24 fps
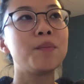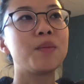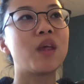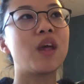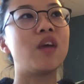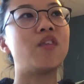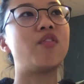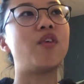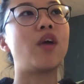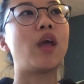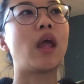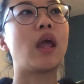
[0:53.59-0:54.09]

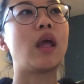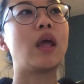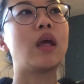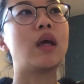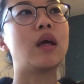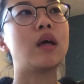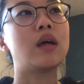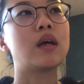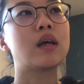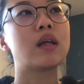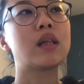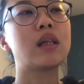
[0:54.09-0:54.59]
if a
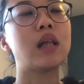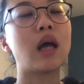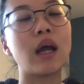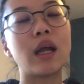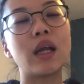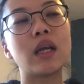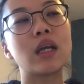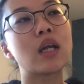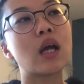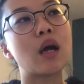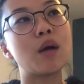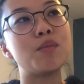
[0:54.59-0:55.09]

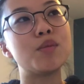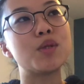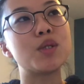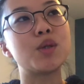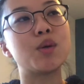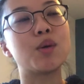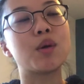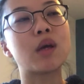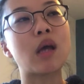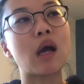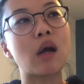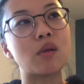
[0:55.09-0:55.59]
client comes
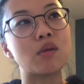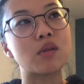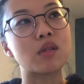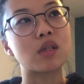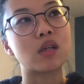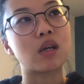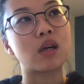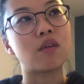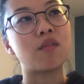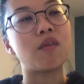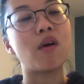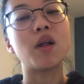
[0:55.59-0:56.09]
to a
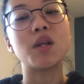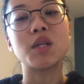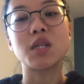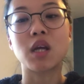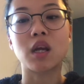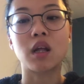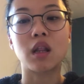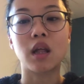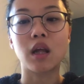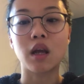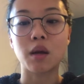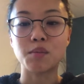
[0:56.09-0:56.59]
counselor,
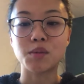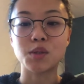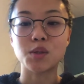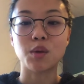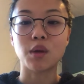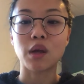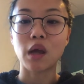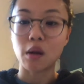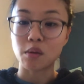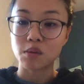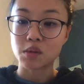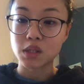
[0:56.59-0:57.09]
voluntarily comes to a
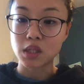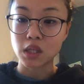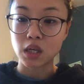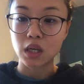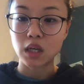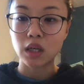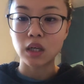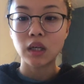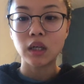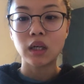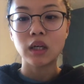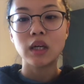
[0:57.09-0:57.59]

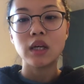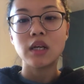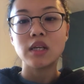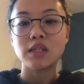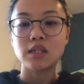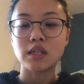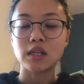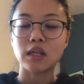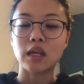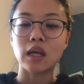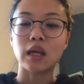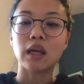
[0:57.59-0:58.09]
counselor
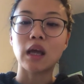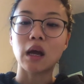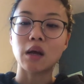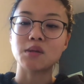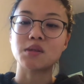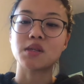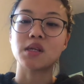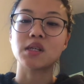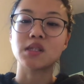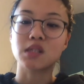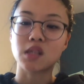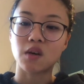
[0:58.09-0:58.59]
seeking
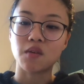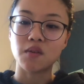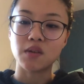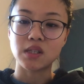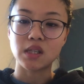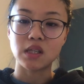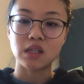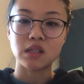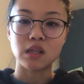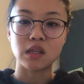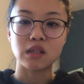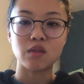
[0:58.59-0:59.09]
counseling
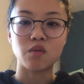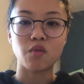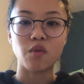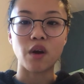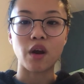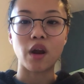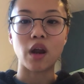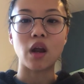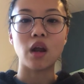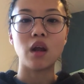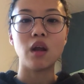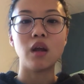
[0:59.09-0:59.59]
services, it's
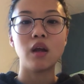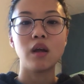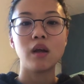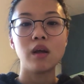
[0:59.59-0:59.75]
very